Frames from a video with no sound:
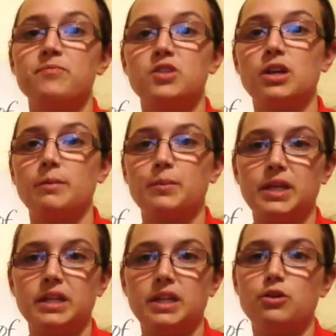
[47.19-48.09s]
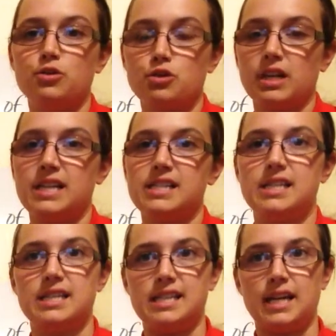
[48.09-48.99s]
to completely neutralize
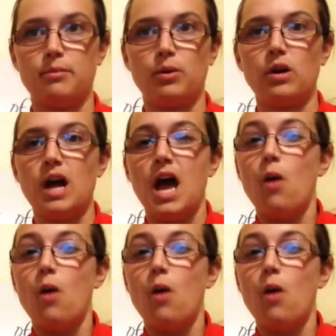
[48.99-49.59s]
the sample.